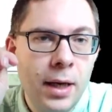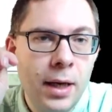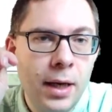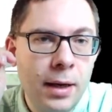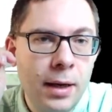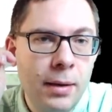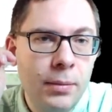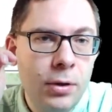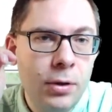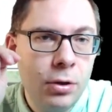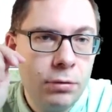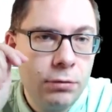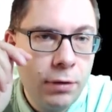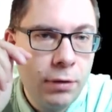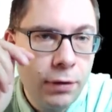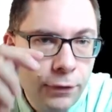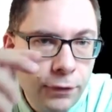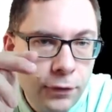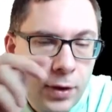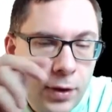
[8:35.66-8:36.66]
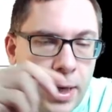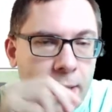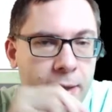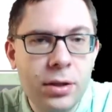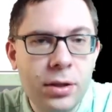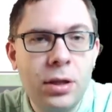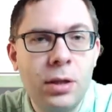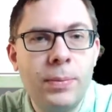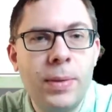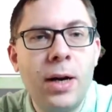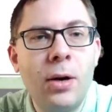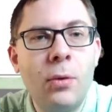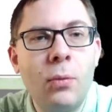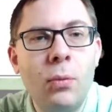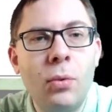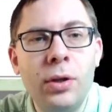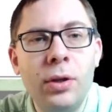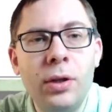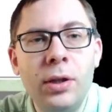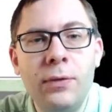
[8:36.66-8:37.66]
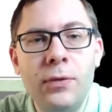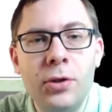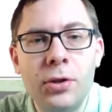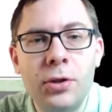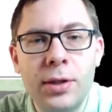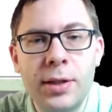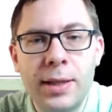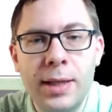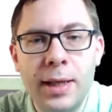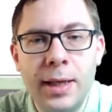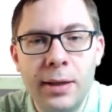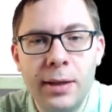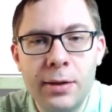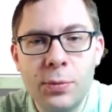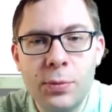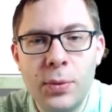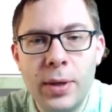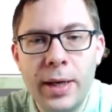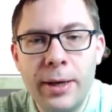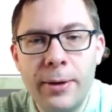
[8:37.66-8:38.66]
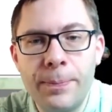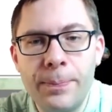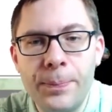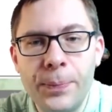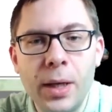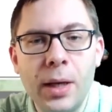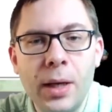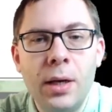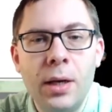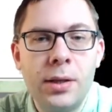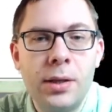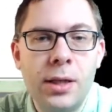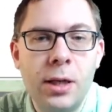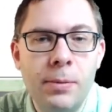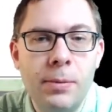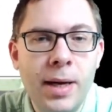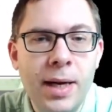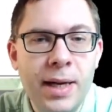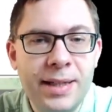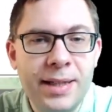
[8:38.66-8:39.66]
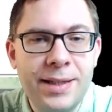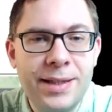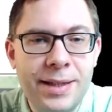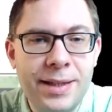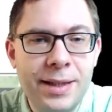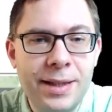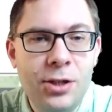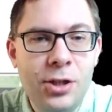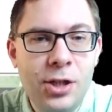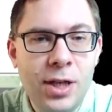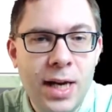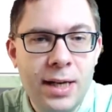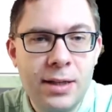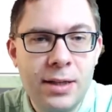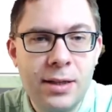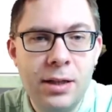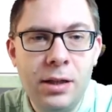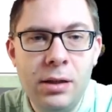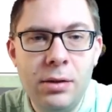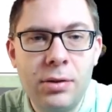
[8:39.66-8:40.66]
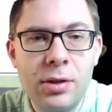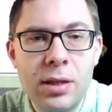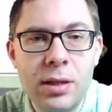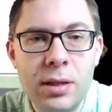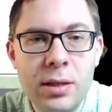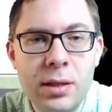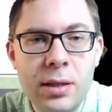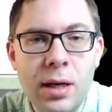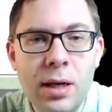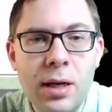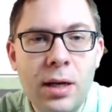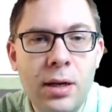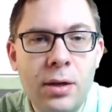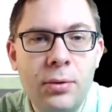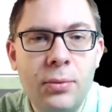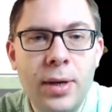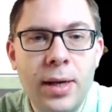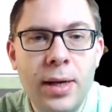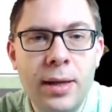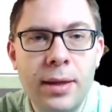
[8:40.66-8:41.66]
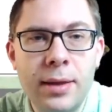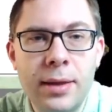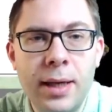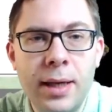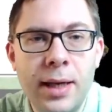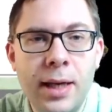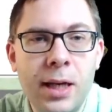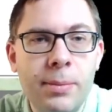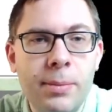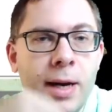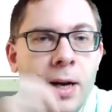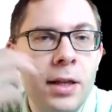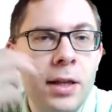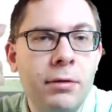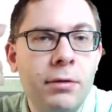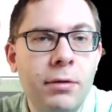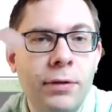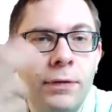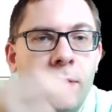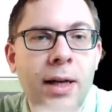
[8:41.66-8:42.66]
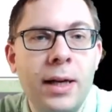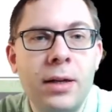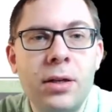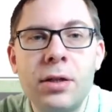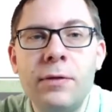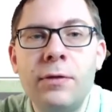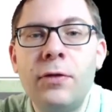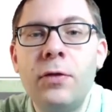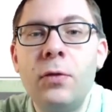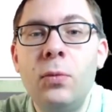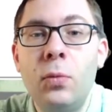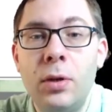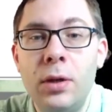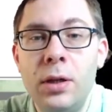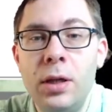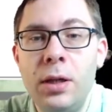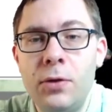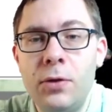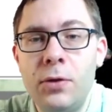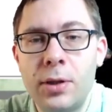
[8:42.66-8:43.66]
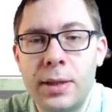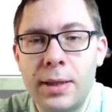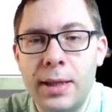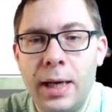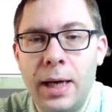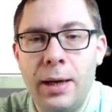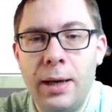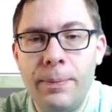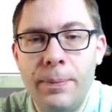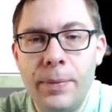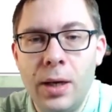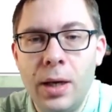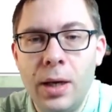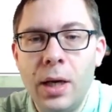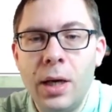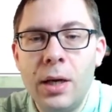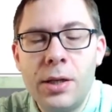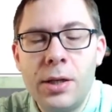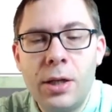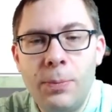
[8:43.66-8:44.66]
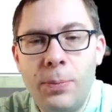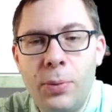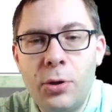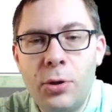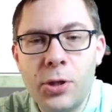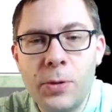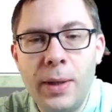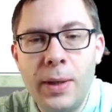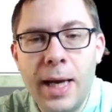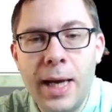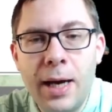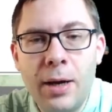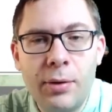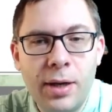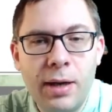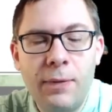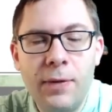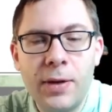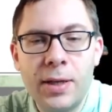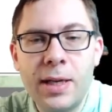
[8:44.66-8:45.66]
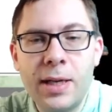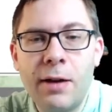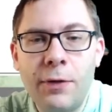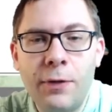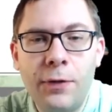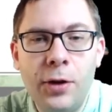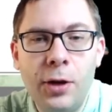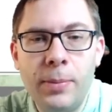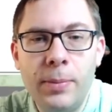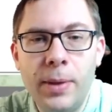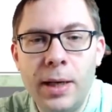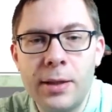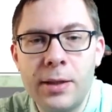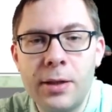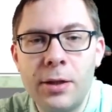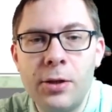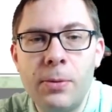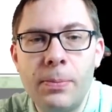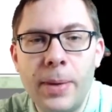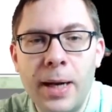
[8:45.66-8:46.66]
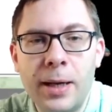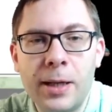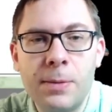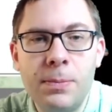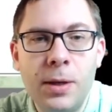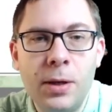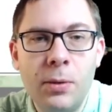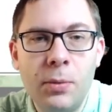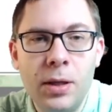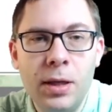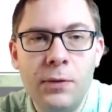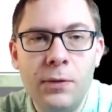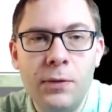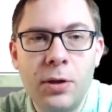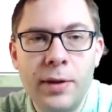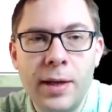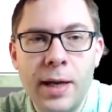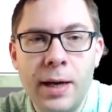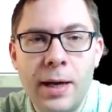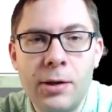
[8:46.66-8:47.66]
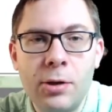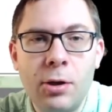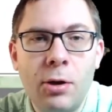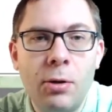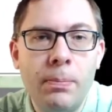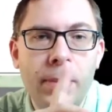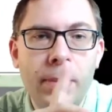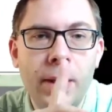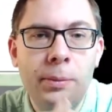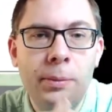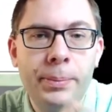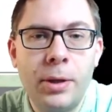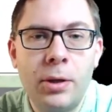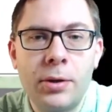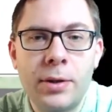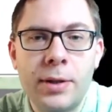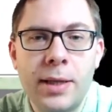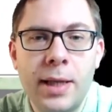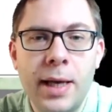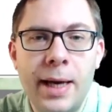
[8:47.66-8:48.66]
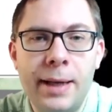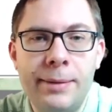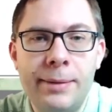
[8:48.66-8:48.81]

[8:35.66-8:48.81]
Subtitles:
your reflection about what you've just seen as well. So Mass suggests that you start with thinking about the reflection from what you've just seen. So pause me now, give yourself a few minutes and come back to me when you've done that top middle box there.